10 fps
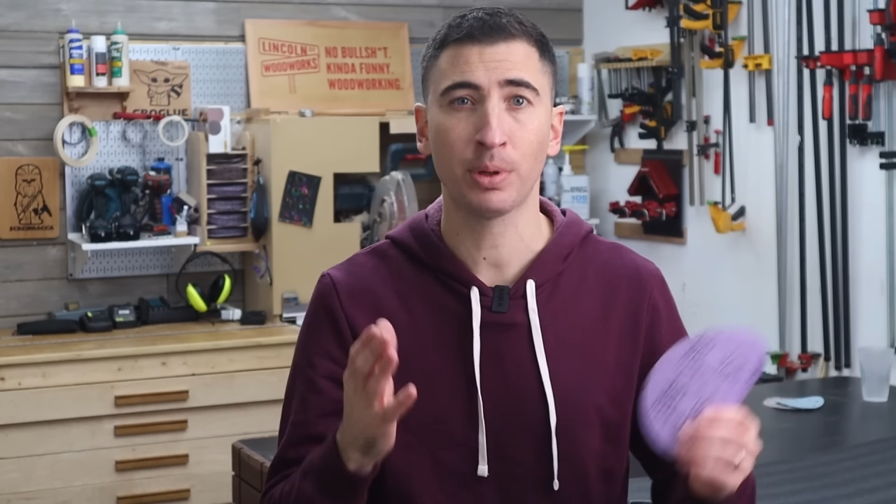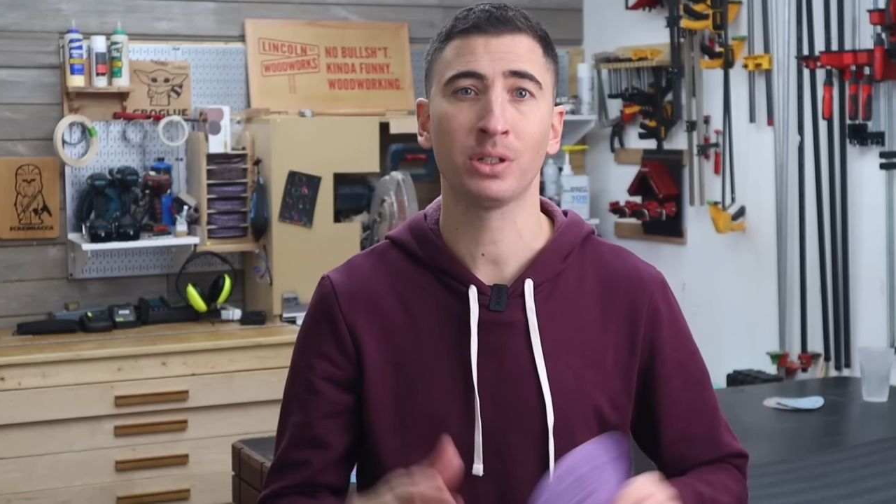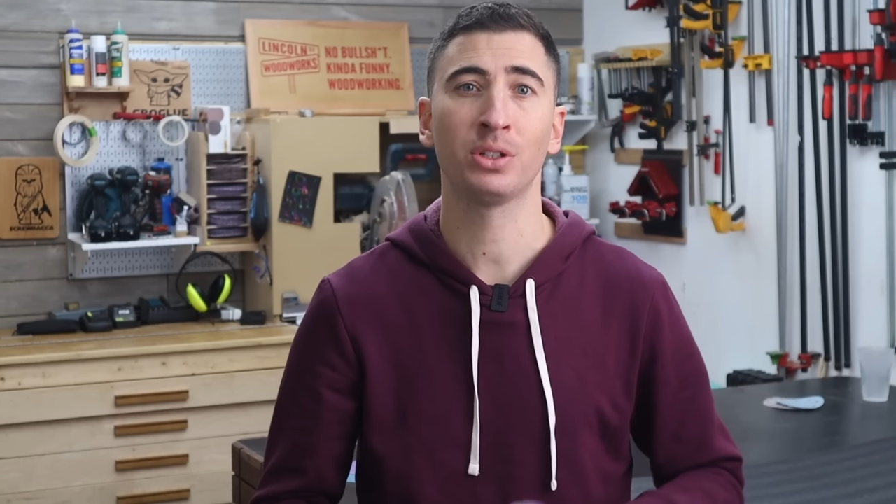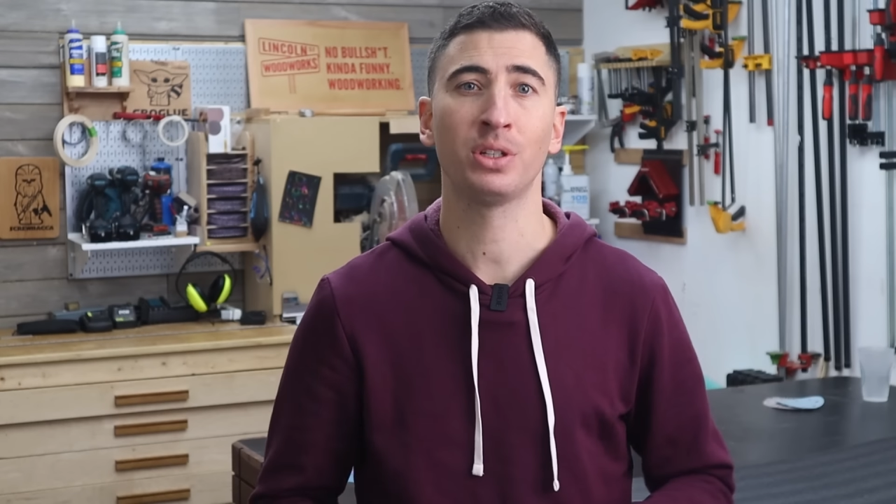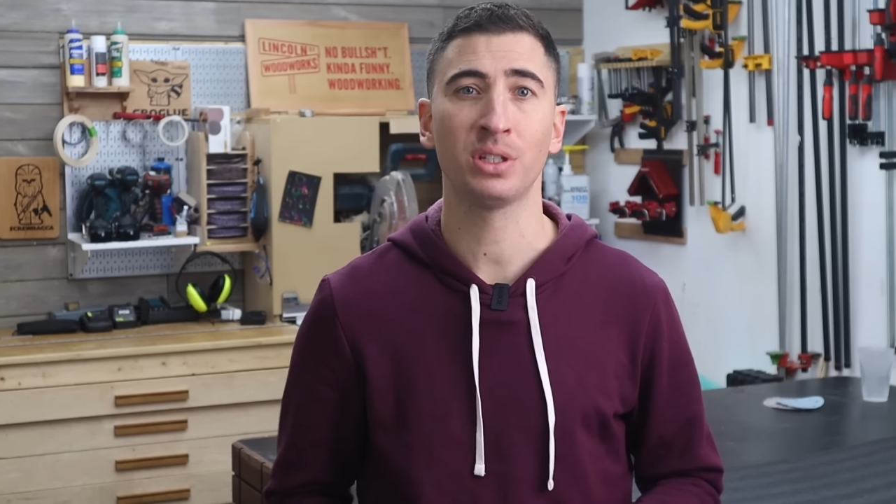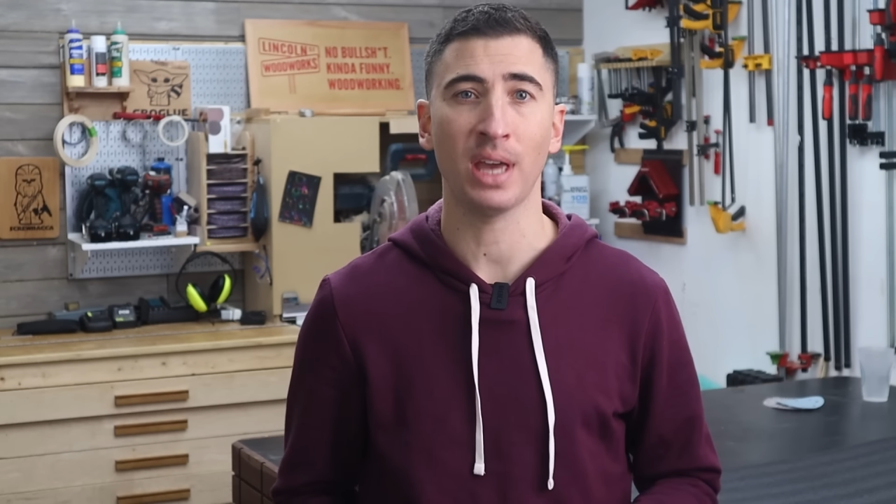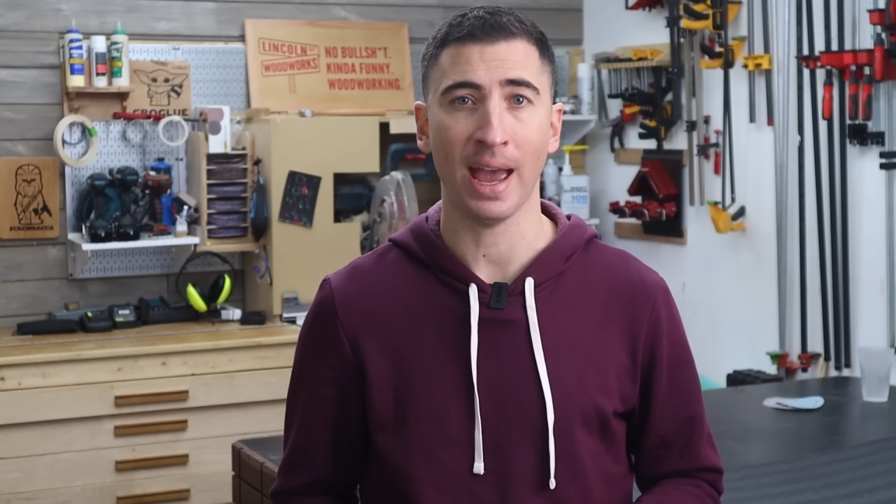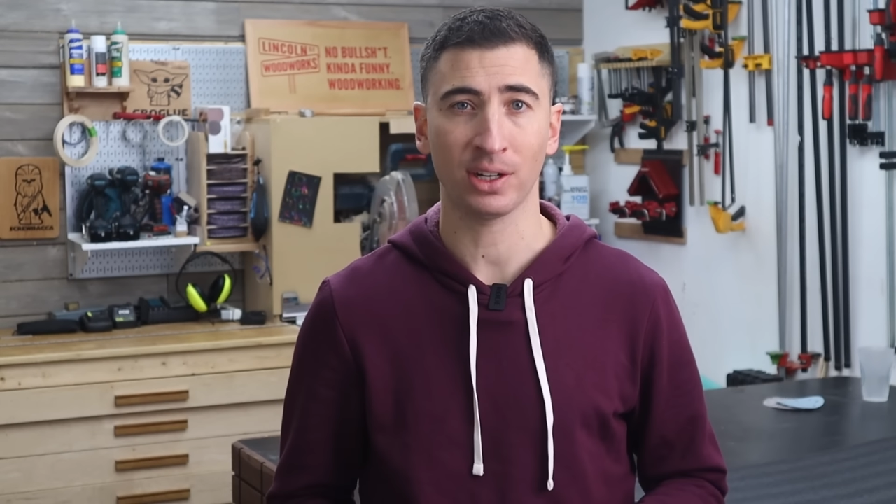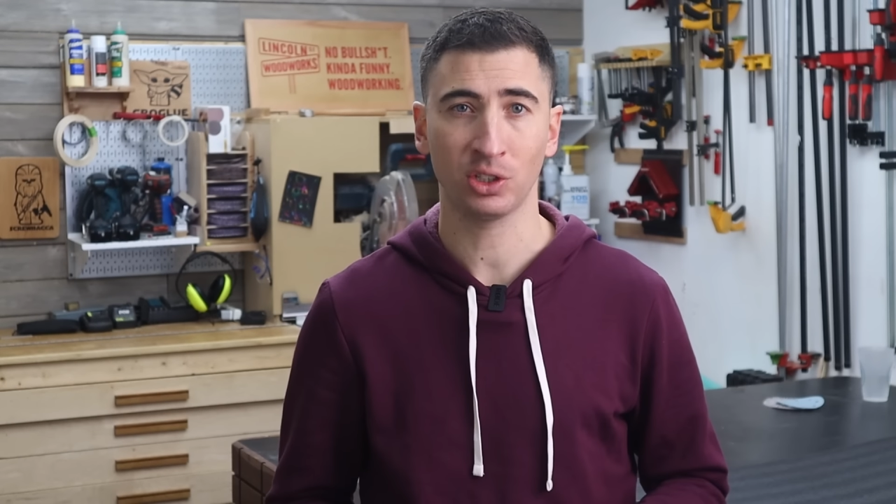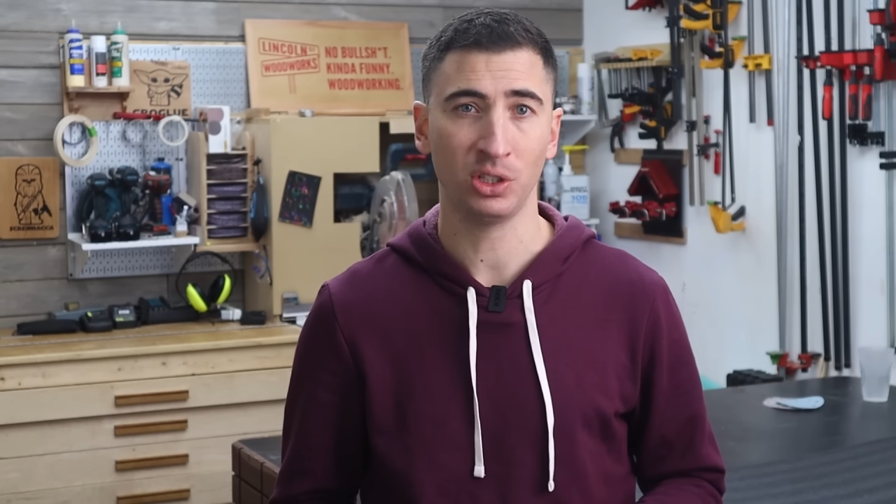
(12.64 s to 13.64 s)
purchases
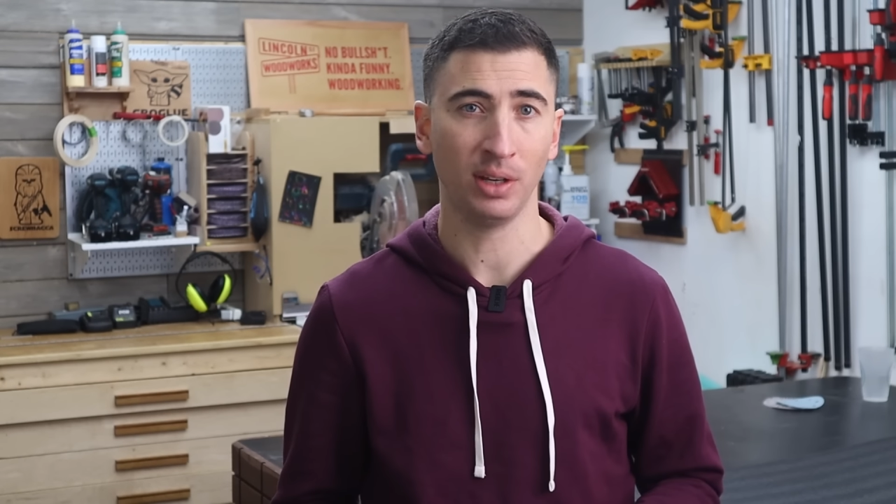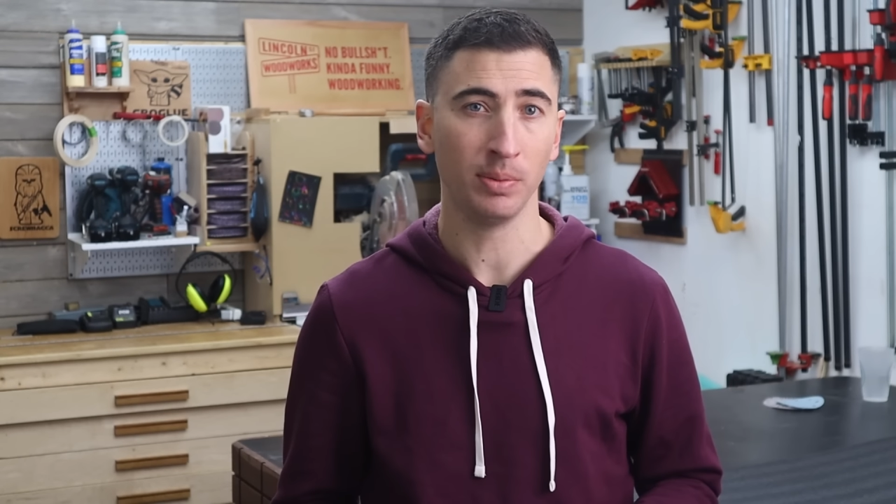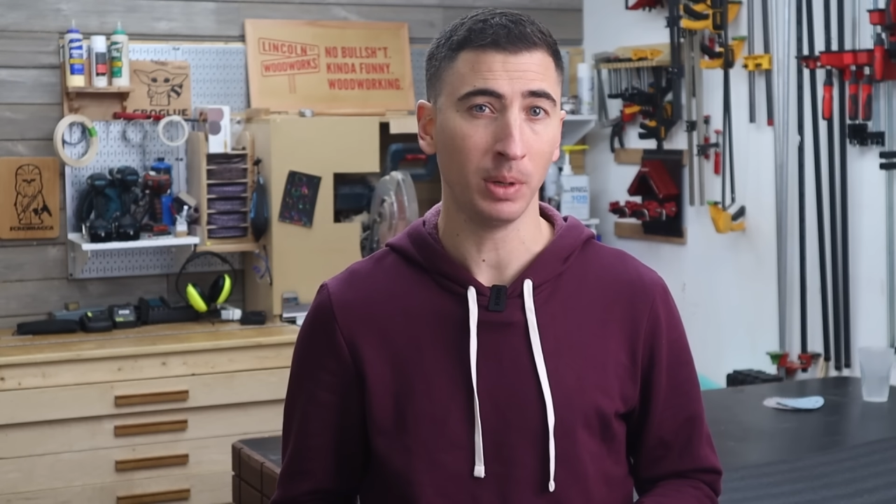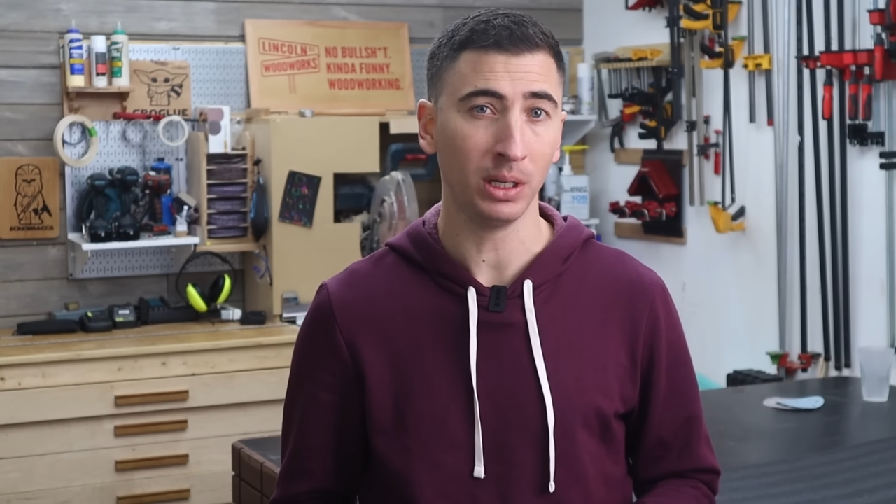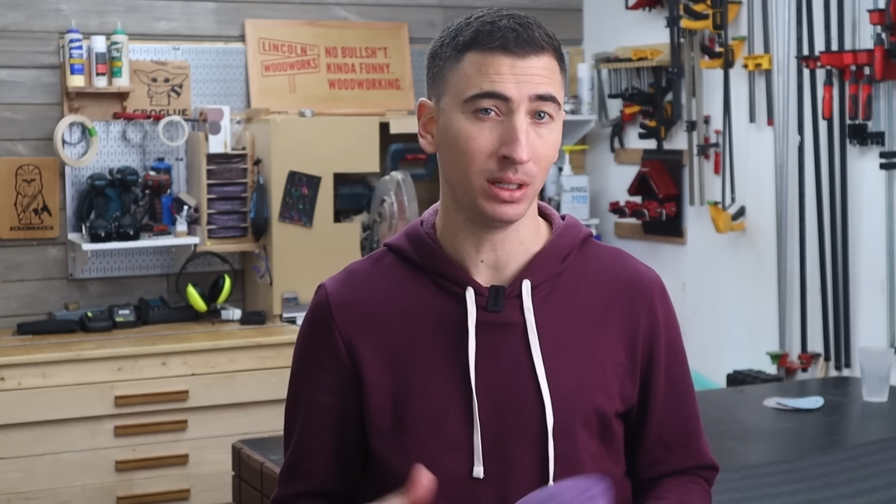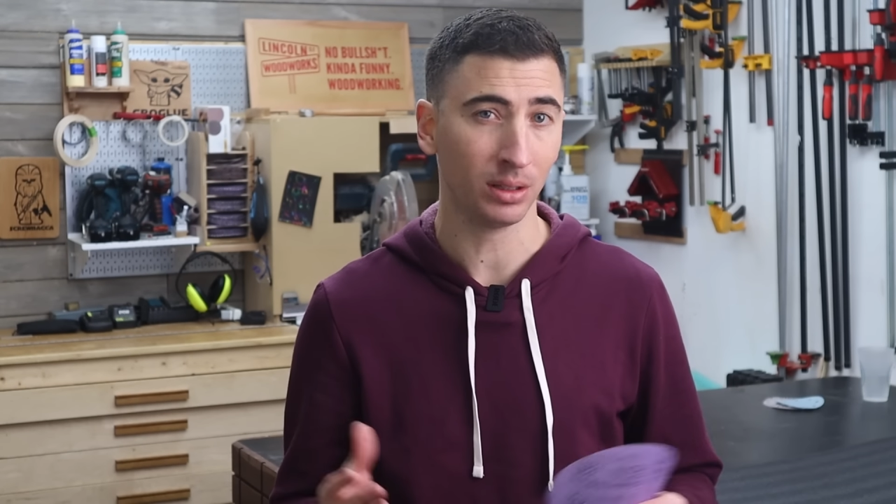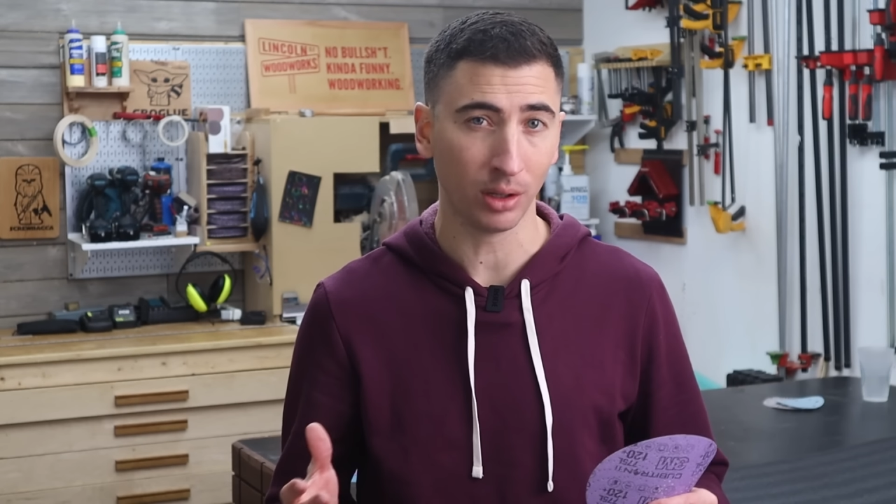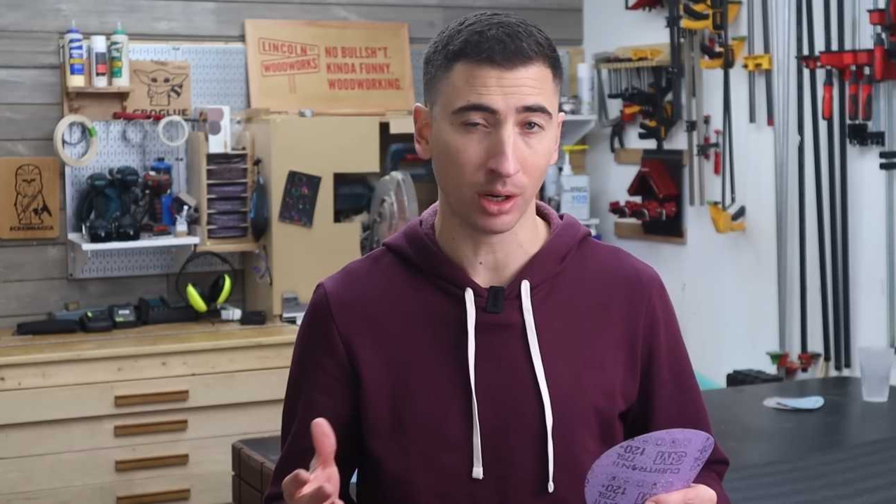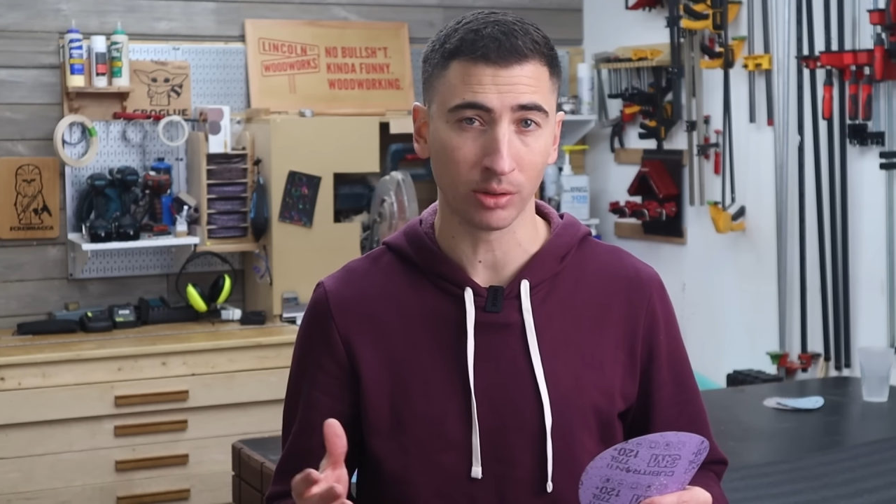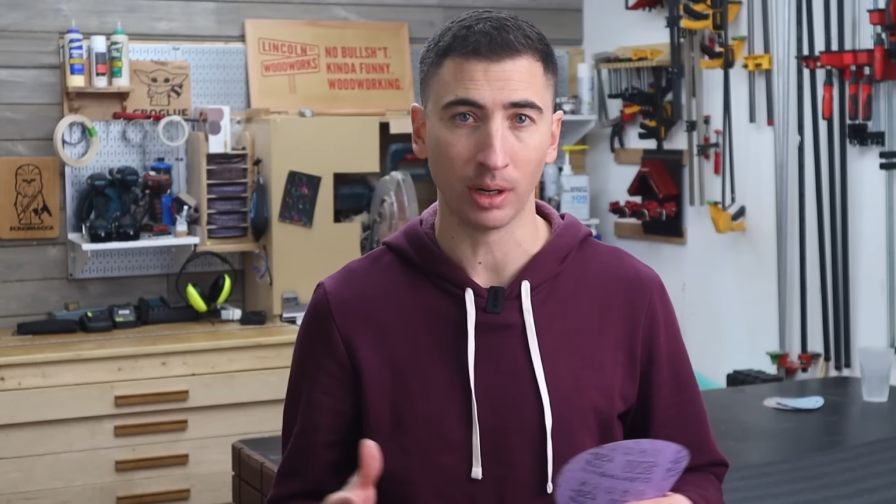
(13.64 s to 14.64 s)
actually save you money in the
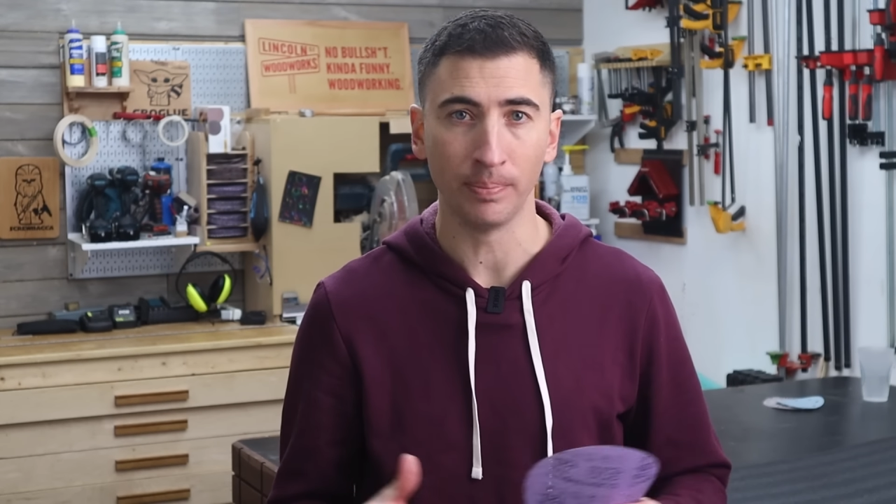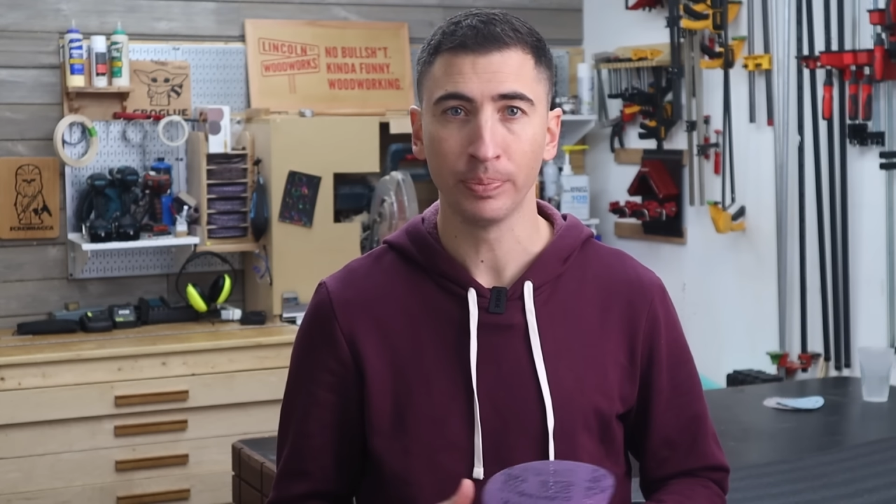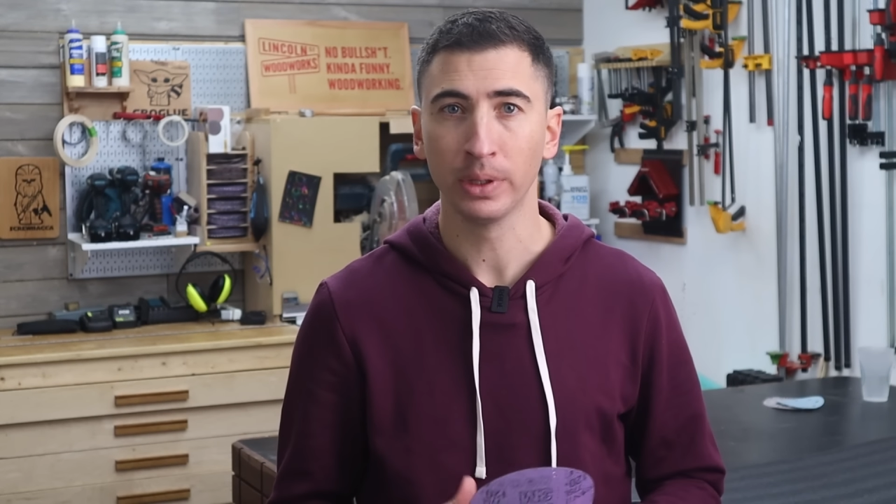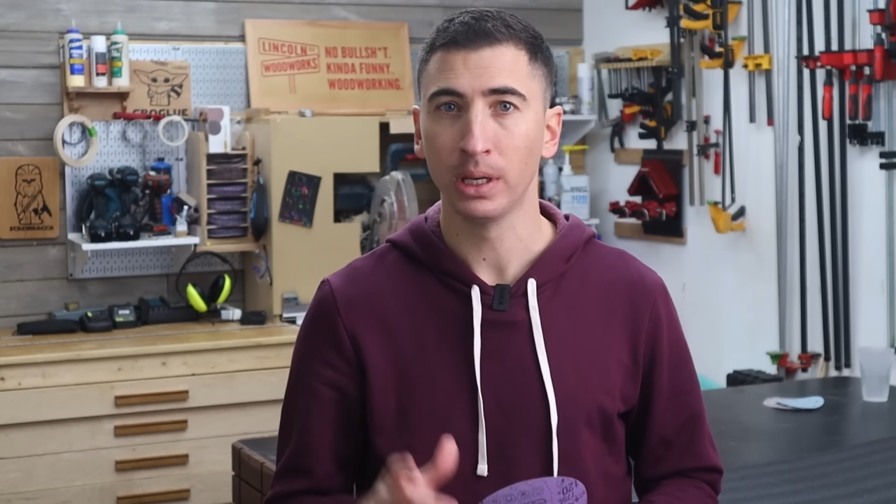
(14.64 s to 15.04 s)
long run.